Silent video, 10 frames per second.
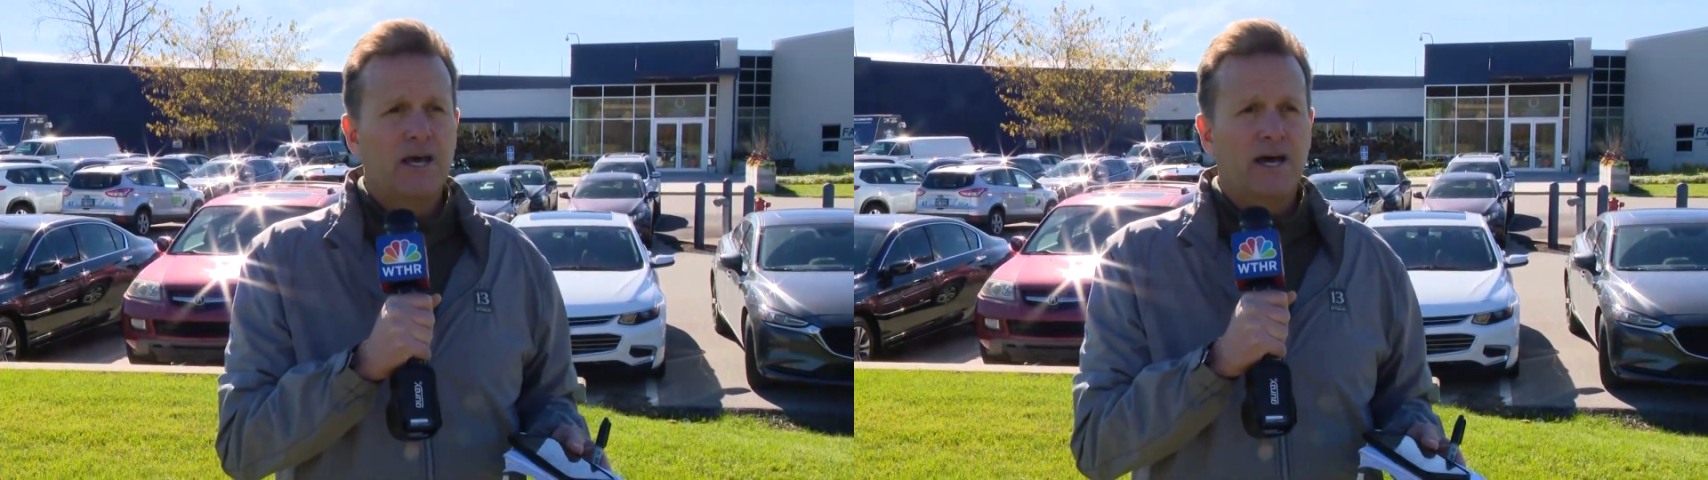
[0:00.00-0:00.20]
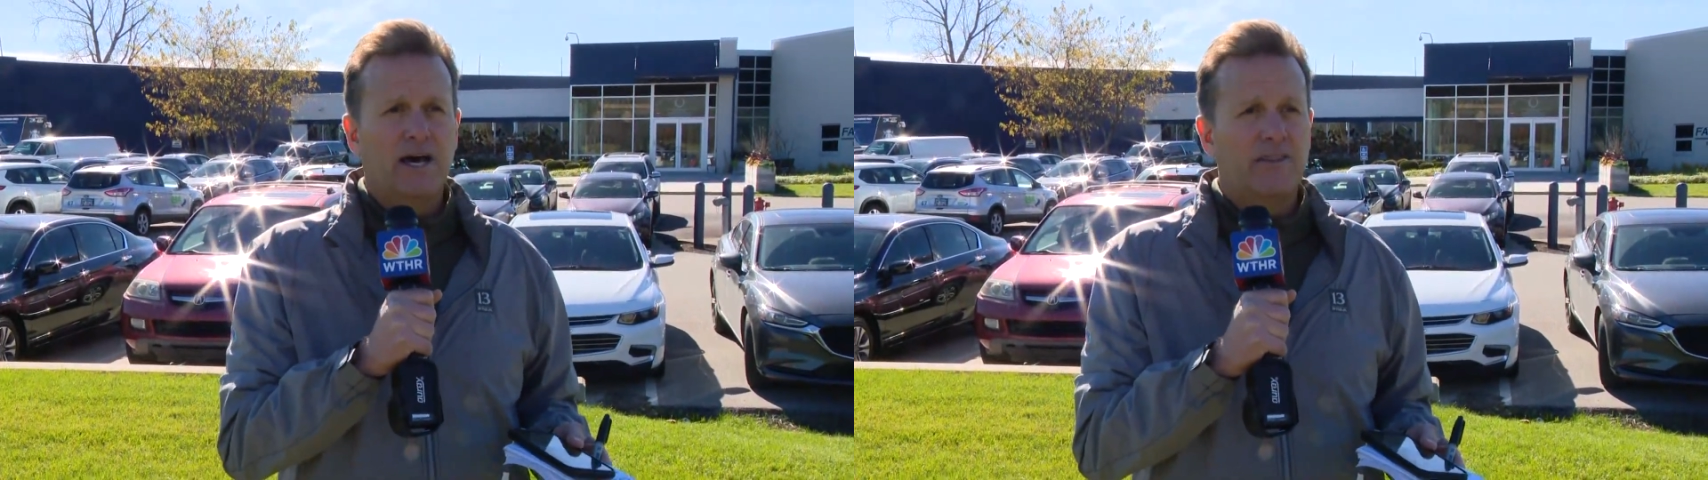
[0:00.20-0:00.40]

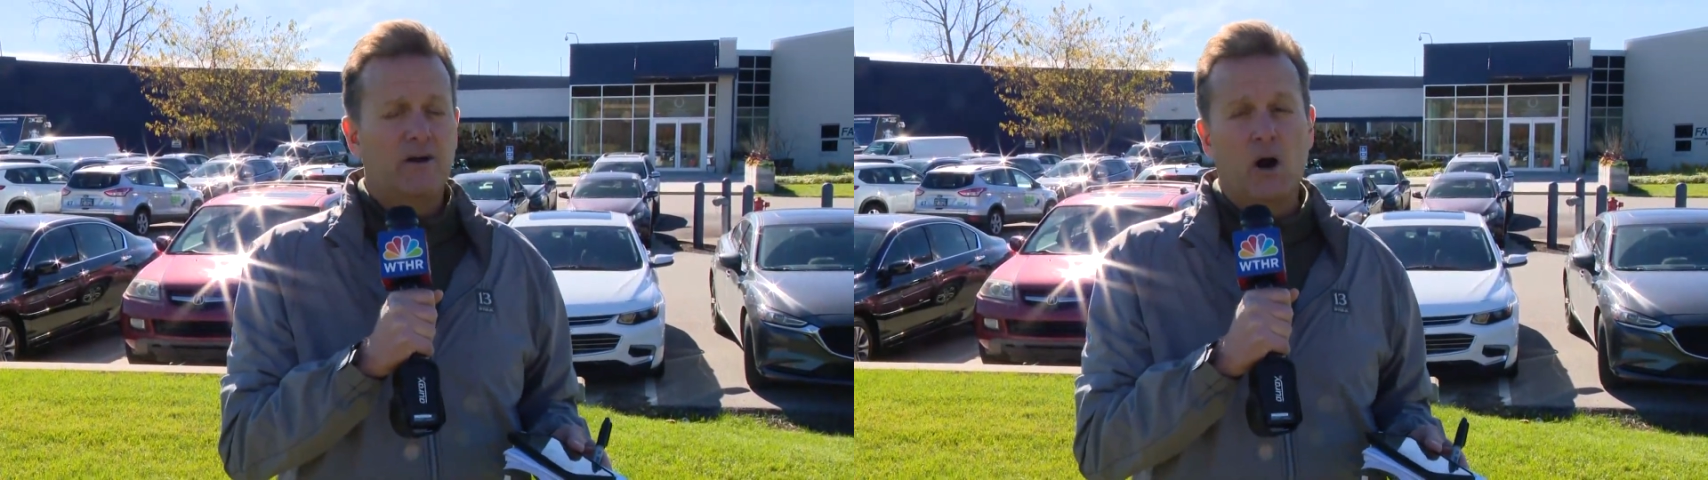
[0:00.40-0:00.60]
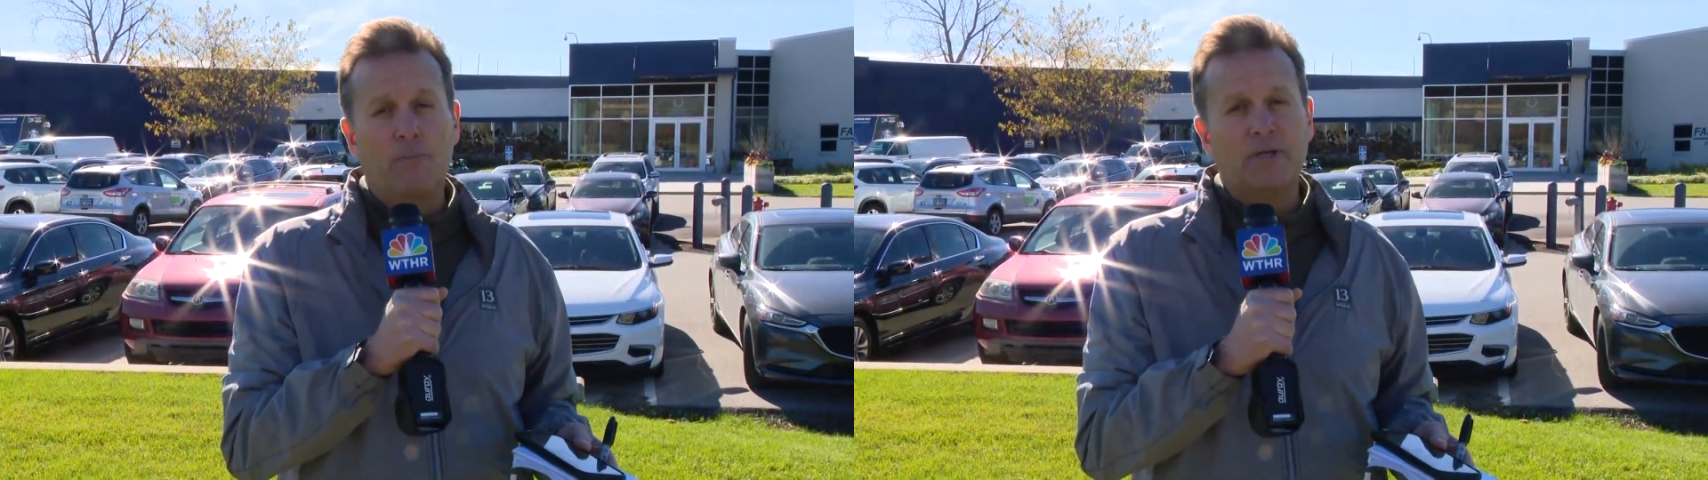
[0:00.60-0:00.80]
uh,
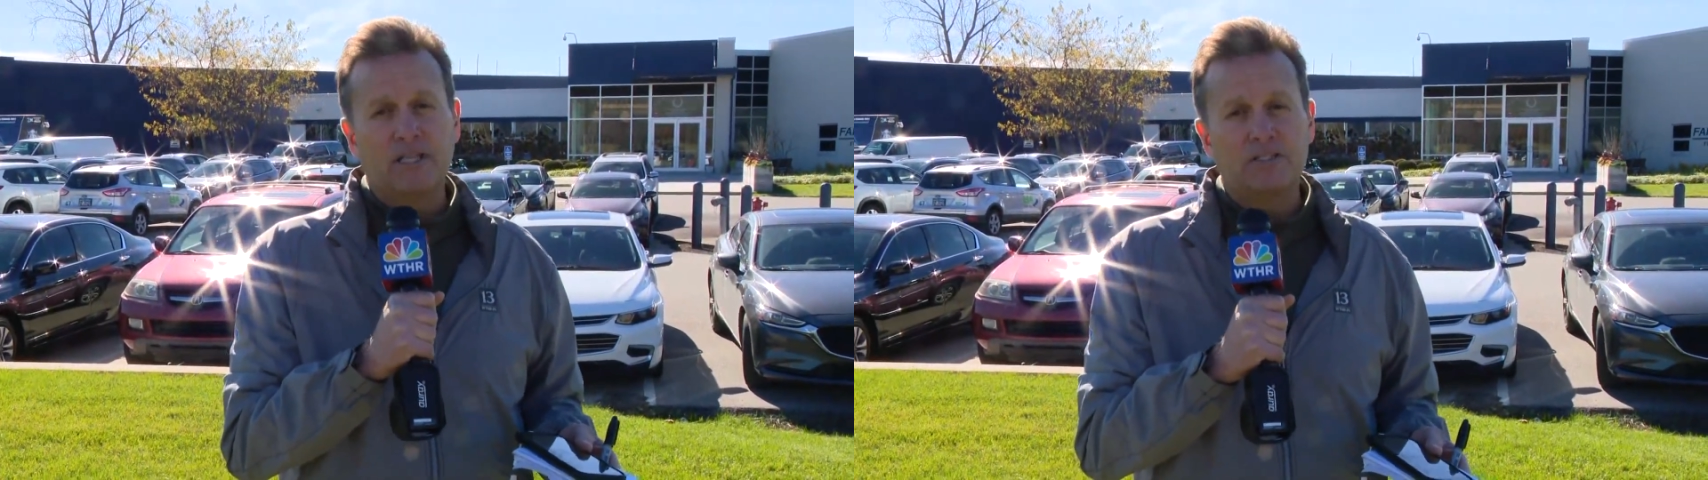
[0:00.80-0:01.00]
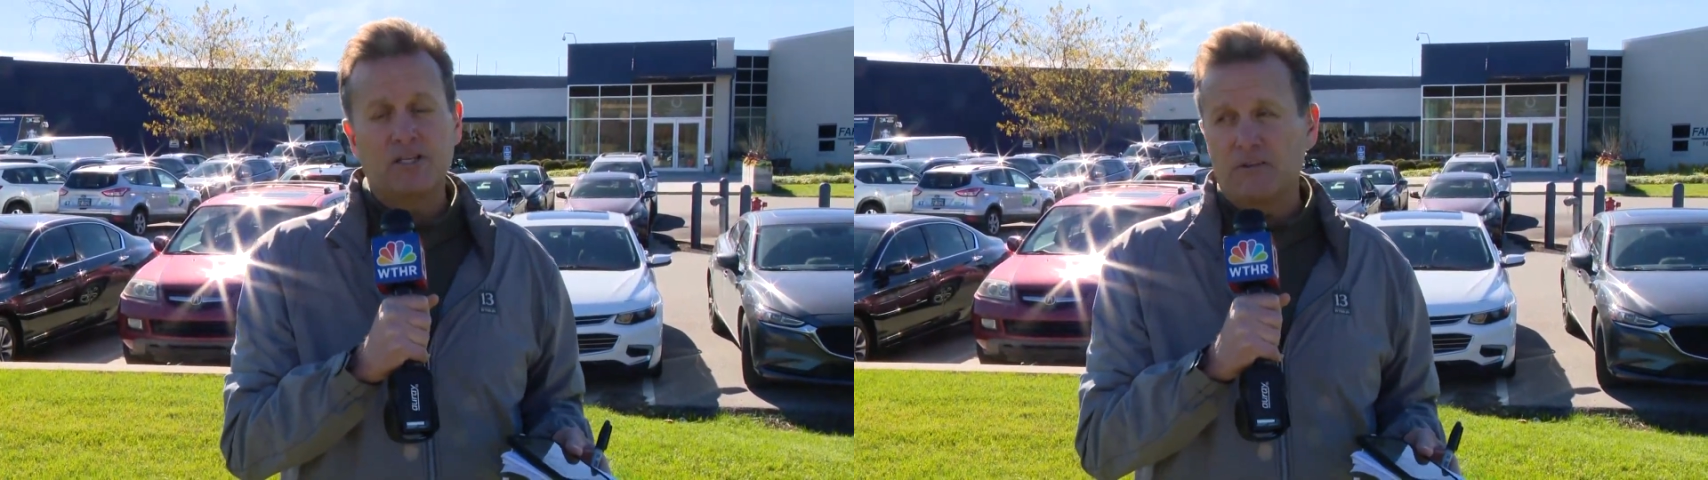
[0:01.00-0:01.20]
they're hoping
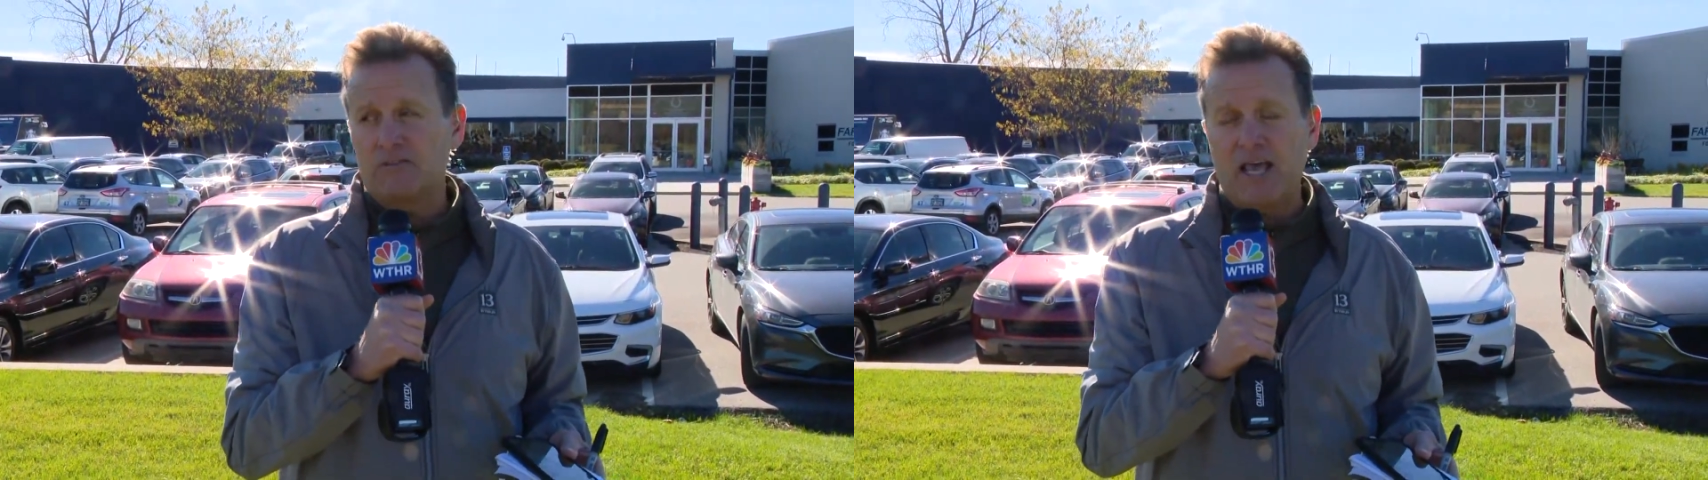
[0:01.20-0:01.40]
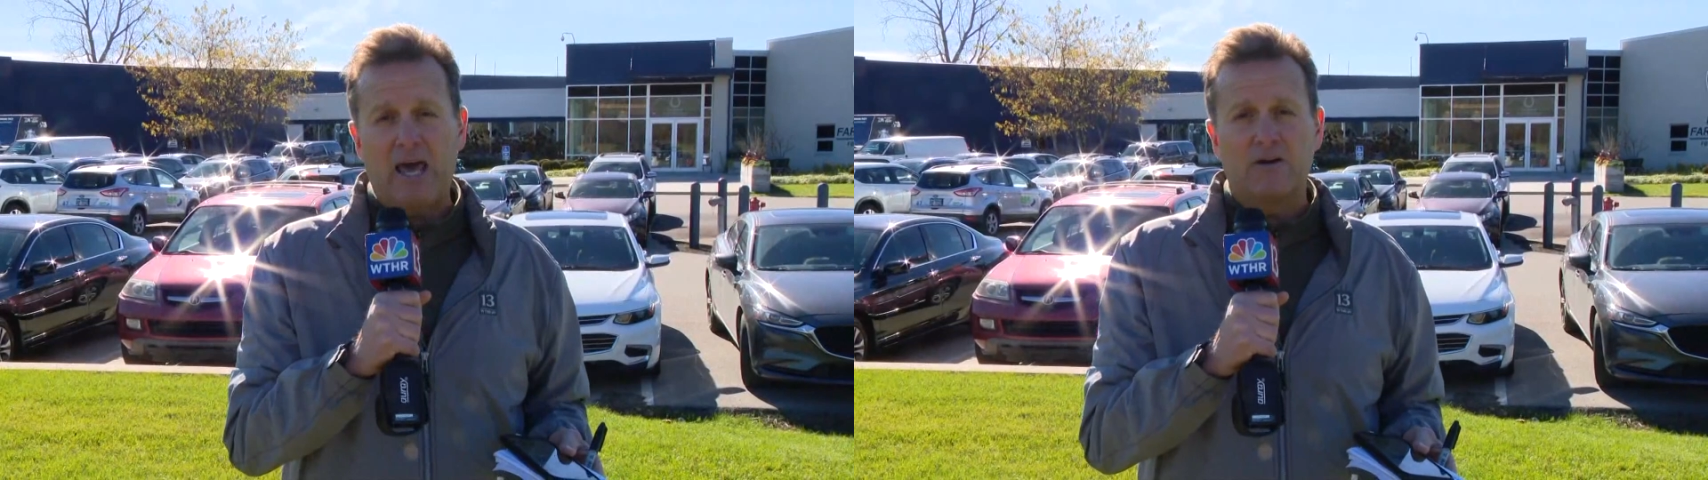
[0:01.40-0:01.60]
that Jeff
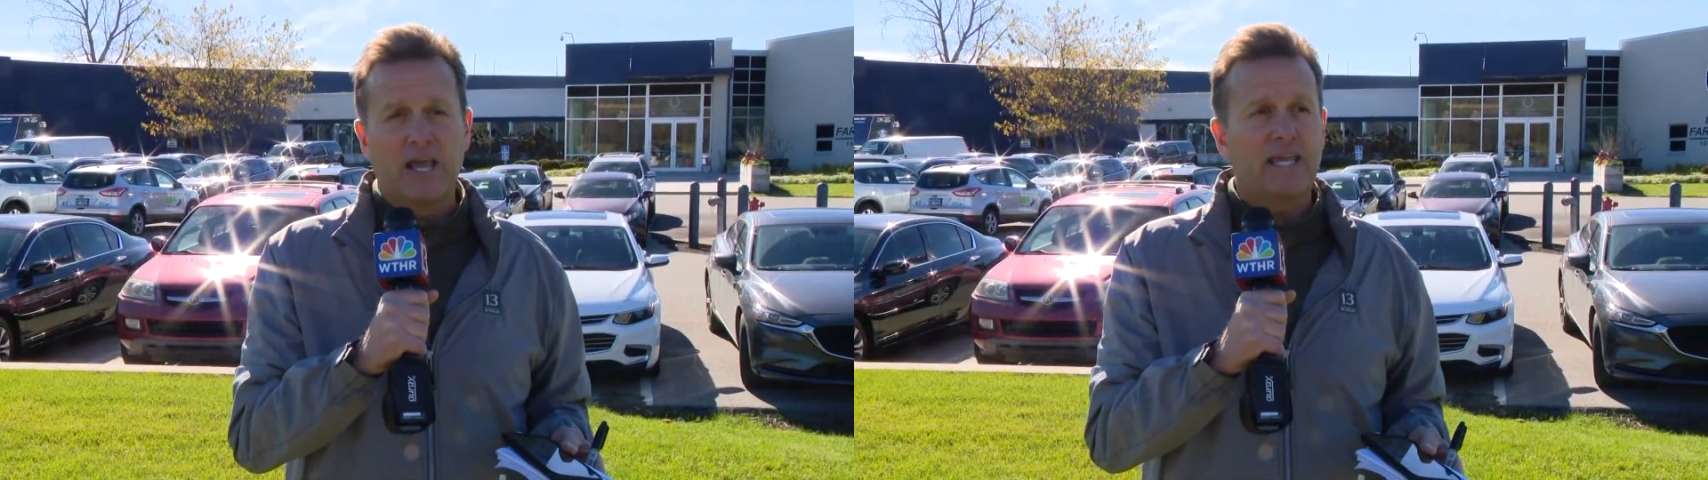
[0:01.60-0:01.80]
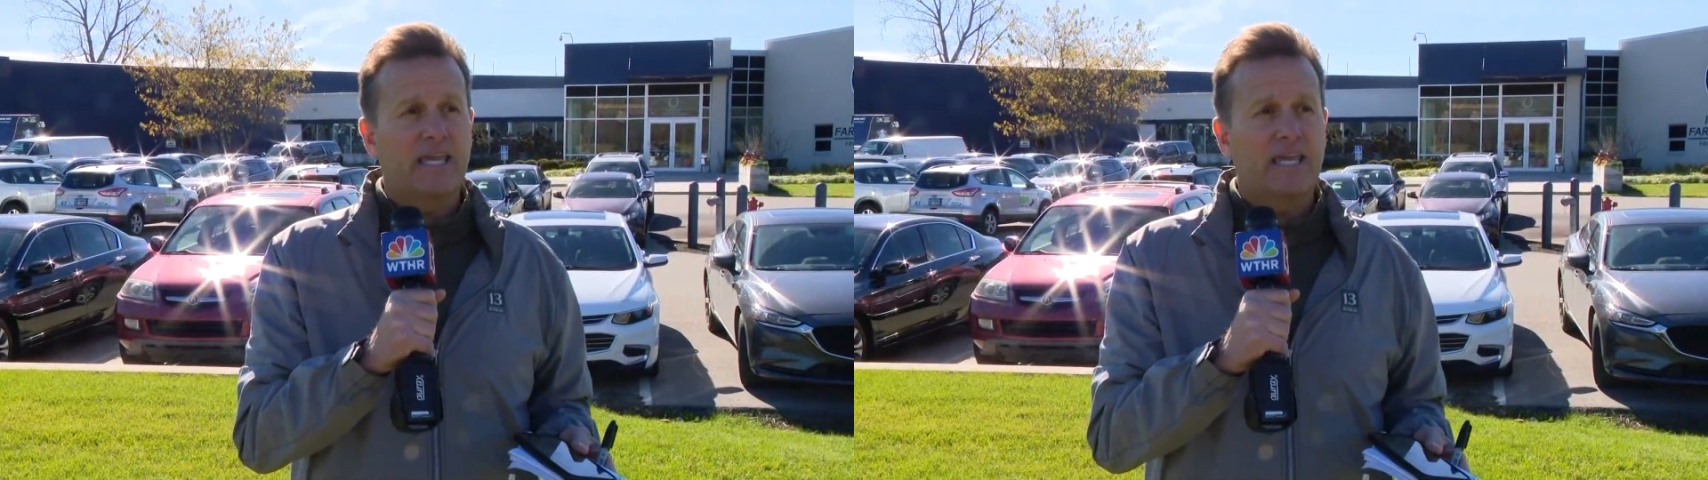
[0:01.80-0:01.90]
Saturday